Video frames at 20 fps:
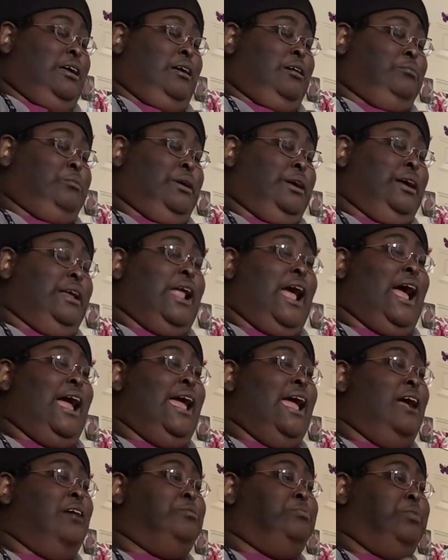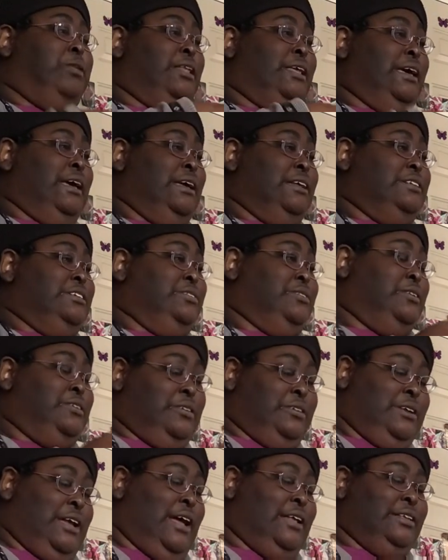But I have plans for
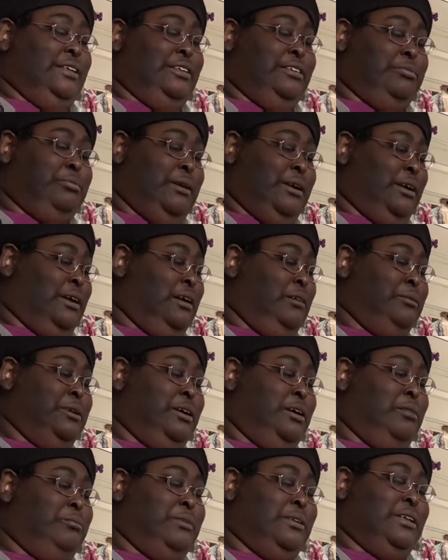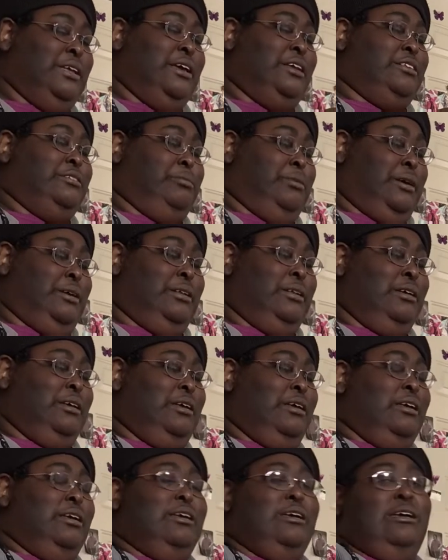not this month coming up, but next month
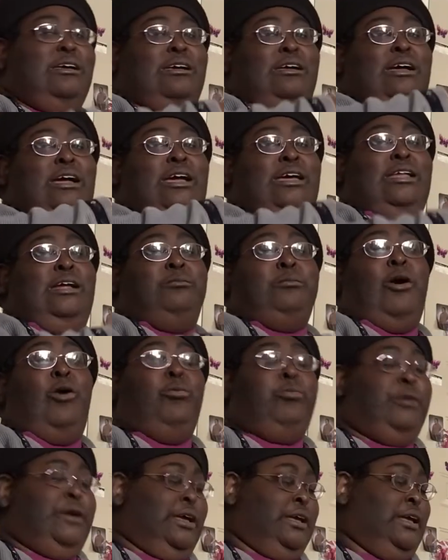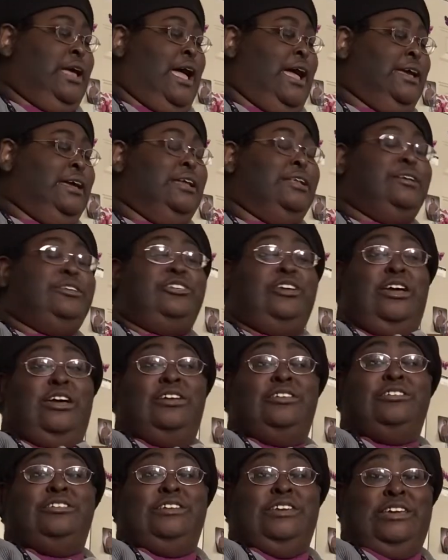and I'm hoping I get a
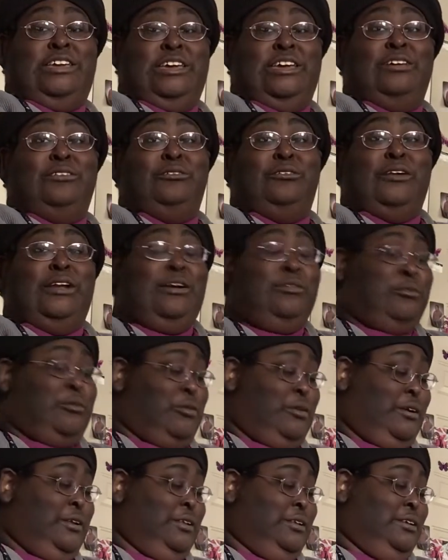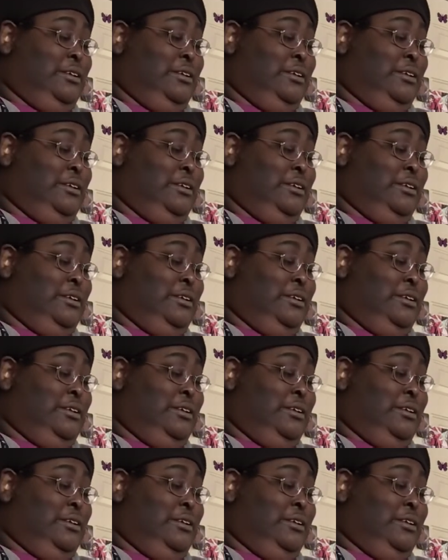chance to get what I want.